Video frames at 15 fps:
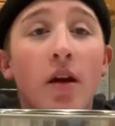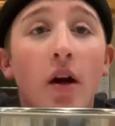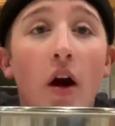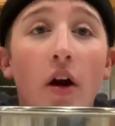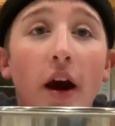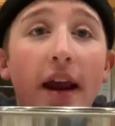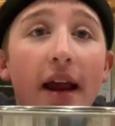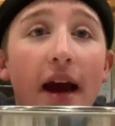all
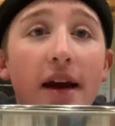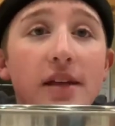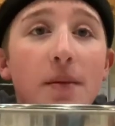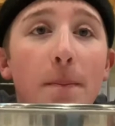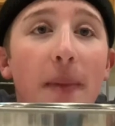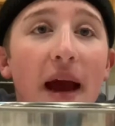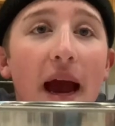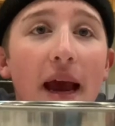right guys, I'm
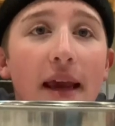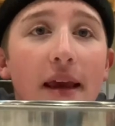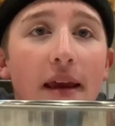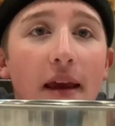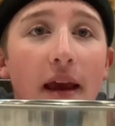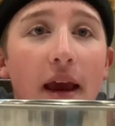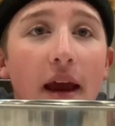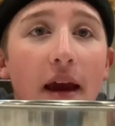back,
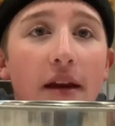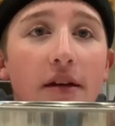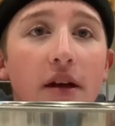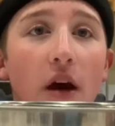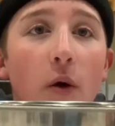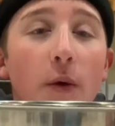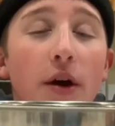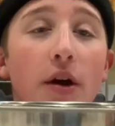and
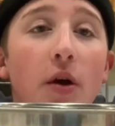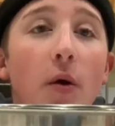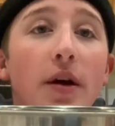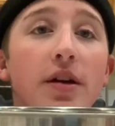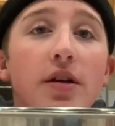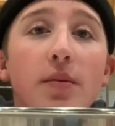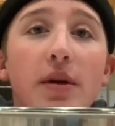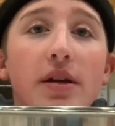we are going
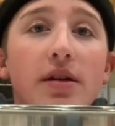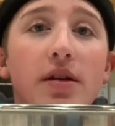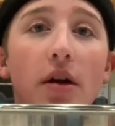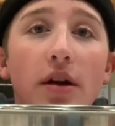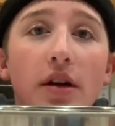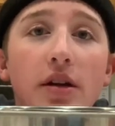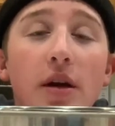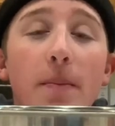to be
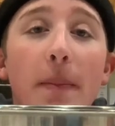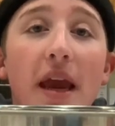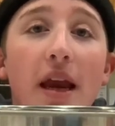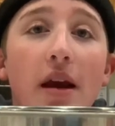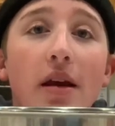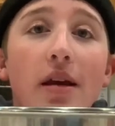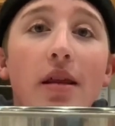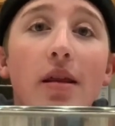starting to bake
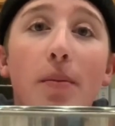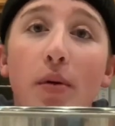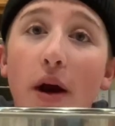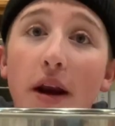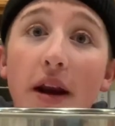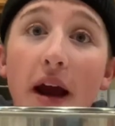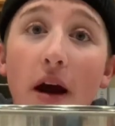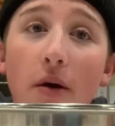the bread
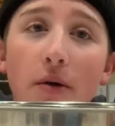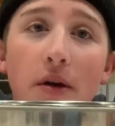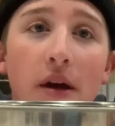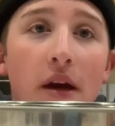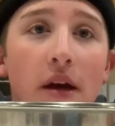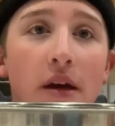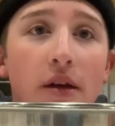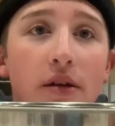now.
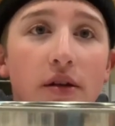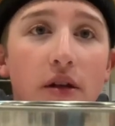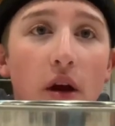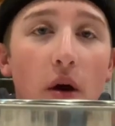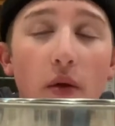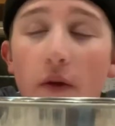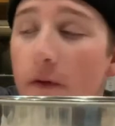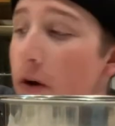So
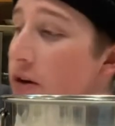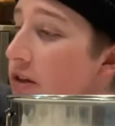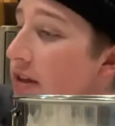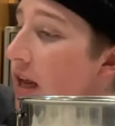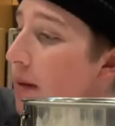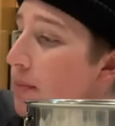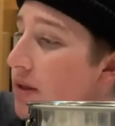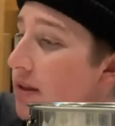the first
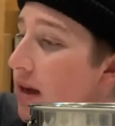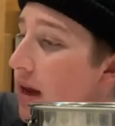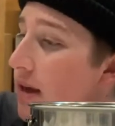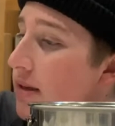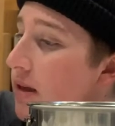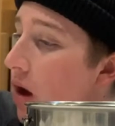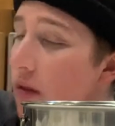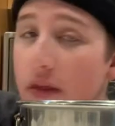step says
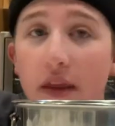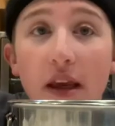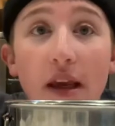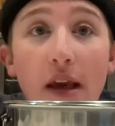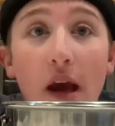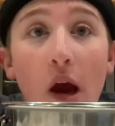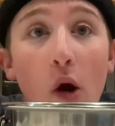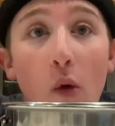on
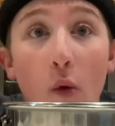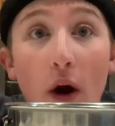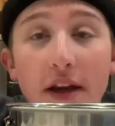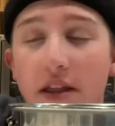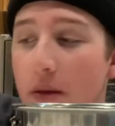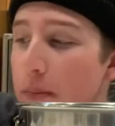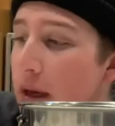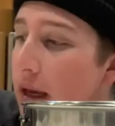the
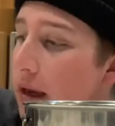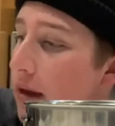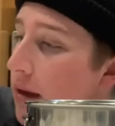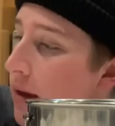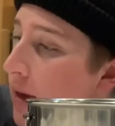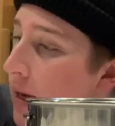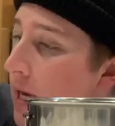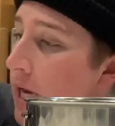recipe
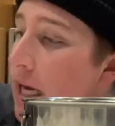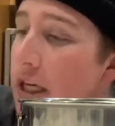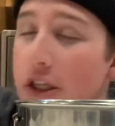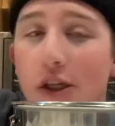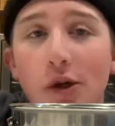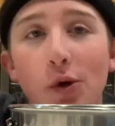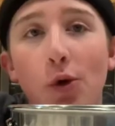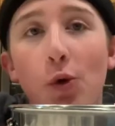is
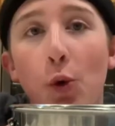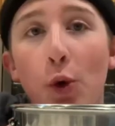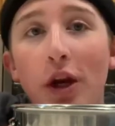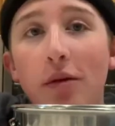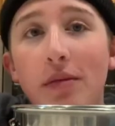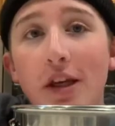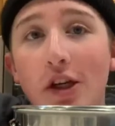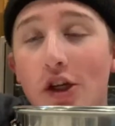to
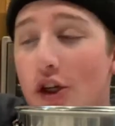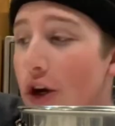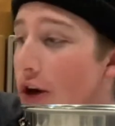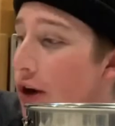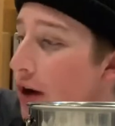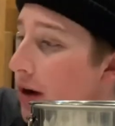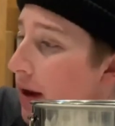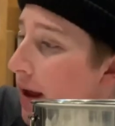cream the
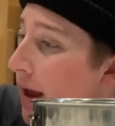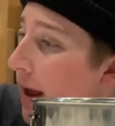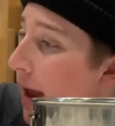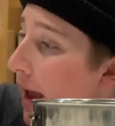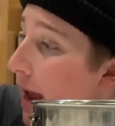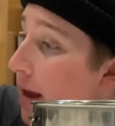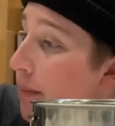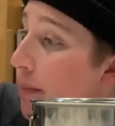sugar
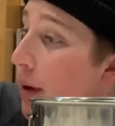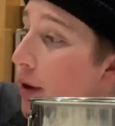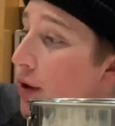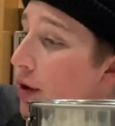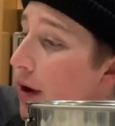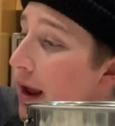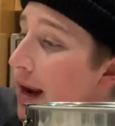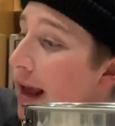and
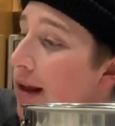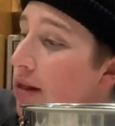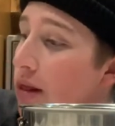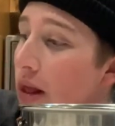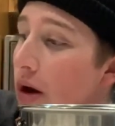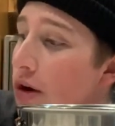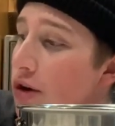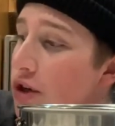butter in a
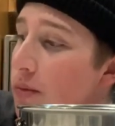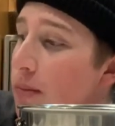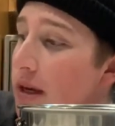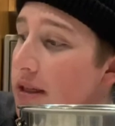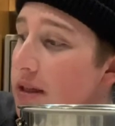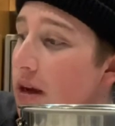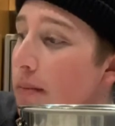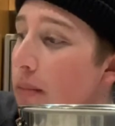large
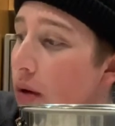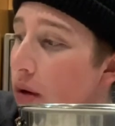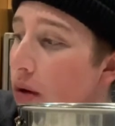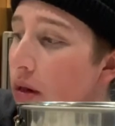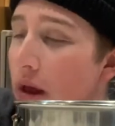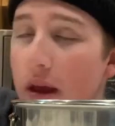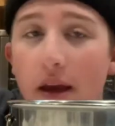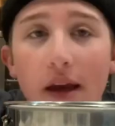mixing
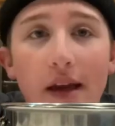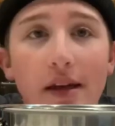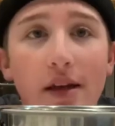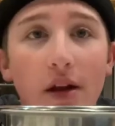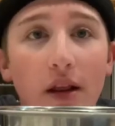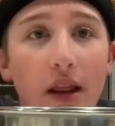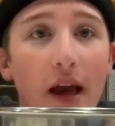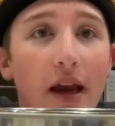bowl
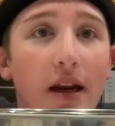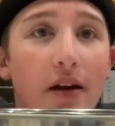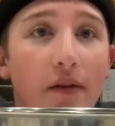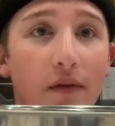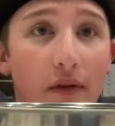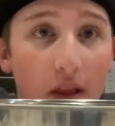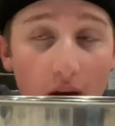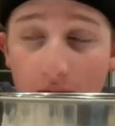until light and
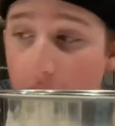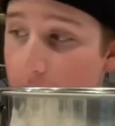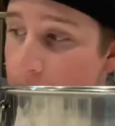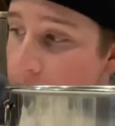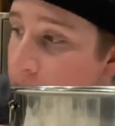fluffy.